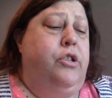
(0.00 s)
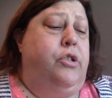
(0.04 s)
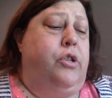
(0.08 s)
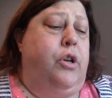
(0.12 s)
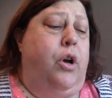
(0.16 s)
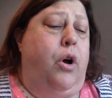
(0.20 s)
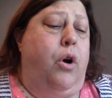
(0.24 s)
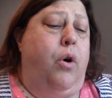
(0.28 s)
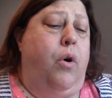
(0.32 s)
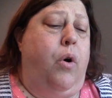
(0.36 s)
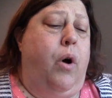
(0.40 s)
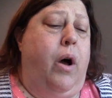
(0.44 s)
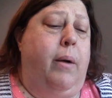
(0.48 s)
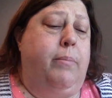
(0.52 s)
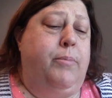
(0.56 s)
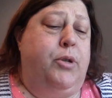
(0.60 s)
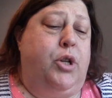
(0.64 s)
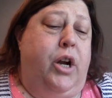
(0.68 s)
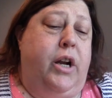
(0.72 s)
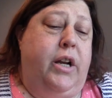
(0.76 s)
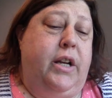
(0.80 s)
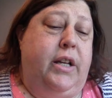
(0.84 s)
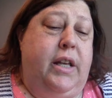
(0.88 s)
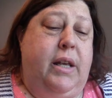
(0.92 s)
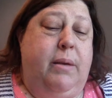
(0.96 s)
So I'm
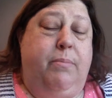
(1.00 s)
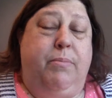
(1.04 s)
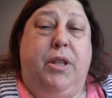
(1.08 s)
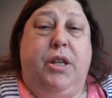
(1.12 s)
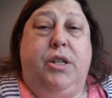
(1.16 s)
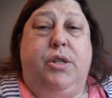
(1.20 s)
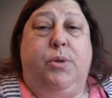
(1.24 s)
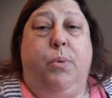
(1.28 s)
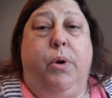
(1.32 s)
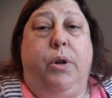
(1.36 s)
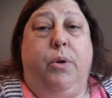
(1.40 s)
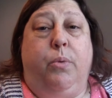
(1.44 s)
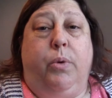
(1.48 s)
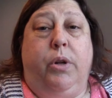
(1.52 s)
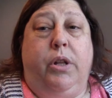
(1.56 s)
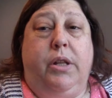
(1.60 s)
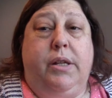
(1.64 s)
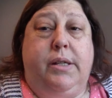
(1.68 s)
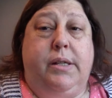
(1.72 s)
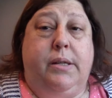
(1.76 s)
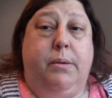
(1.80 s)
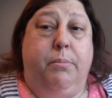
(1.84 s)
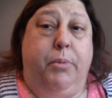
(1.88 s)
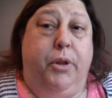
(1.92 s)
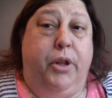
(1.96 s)
trying to keep this one
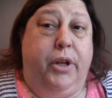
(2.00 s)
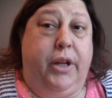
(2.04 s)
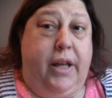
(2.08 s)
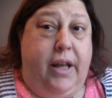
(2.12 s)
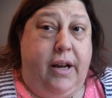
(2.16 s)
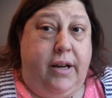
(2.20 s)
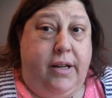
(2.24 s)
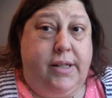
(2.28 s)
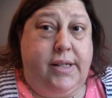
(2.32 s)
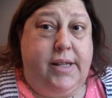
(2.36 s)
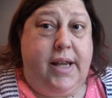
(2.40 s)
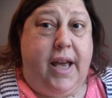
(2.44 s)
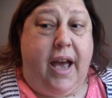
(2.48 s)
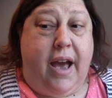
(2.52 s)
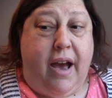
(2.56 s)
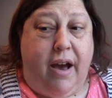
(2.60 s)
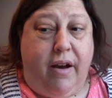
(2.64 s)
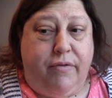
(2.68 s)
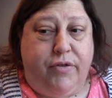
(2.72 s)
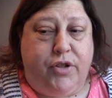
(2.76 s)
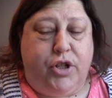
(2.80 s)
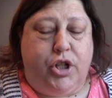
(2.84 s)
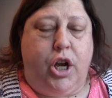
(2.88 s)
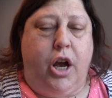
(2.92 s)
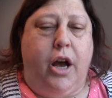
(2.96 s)
really simple. Again, it's a
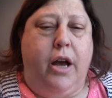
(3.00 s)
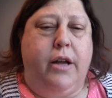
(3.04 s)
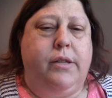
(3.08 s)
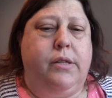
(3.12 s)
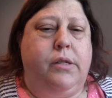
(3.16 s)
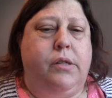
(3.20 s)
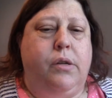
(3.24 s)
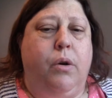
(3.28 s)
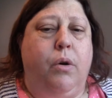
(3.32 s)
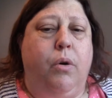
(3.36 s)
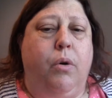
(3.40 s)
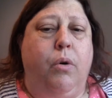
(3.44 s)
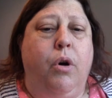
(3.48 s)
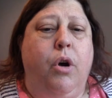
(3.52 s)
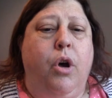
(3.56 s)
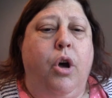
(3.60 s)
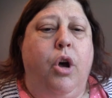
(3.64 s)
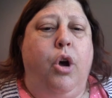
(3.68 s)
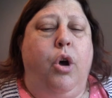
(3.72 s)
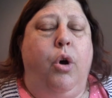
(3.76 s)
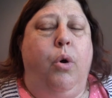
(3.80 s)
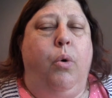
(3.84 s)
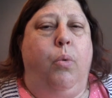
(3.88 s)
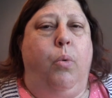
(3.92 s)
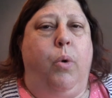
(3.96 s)
half shot. So
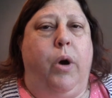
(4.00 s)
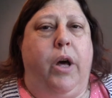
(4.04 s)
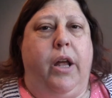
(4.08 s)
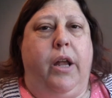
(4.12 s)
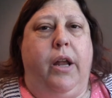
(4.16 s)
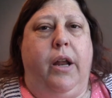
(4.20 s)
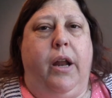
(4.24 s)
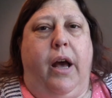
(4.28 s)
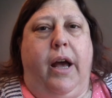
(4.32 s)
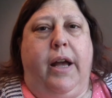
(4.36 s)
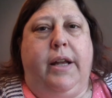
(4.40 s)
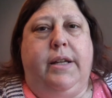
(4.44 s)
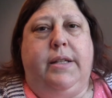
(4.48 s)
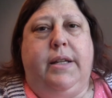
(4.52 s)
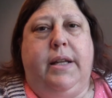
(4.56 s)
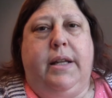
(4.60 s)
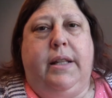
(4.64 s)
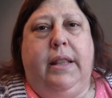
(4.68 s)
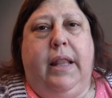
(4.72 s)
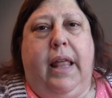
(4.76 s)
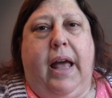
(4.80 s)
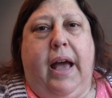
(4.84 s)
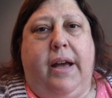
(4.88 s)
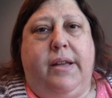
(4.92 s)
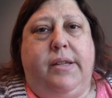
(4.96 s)
what I
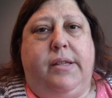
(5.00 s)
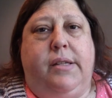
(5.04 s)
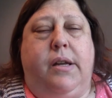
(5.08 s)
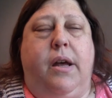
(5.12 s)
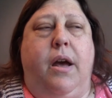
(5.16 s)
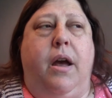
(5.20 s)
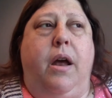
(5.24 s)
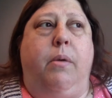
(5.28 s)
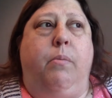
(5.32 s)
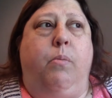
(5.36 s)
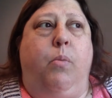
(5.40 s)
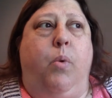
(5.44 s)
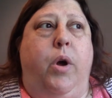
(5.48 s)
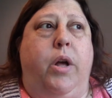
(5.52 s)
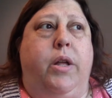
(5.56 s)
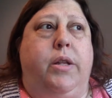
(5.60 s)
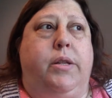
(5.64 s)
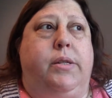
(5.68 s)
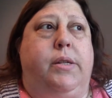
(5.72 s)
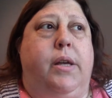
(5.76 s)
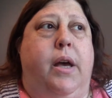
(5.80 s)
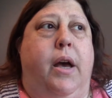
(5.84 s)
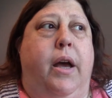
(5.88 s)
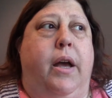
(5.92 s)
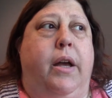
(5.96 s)
did last time
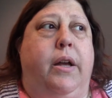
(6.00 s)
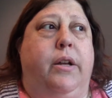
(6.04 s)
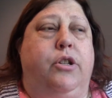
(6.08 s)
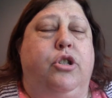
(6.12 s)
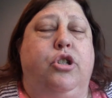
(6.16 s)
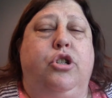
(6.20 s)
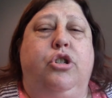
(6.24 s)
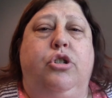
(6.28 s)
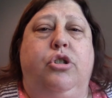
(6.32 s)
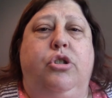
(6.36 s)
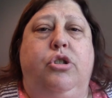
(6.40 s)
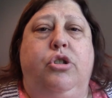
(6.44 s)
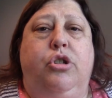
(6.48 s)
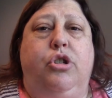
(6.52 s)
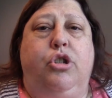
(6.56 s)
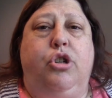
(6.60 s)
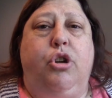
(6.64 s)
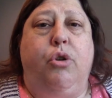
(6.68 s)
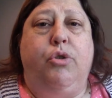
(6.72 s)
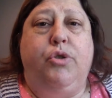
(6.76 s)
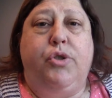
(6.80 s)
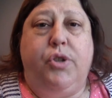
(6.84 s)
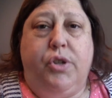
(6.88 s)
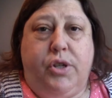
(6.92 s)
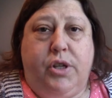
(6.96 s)
was I
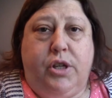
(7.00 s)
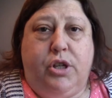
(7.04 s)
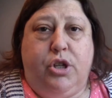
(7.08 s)
chose a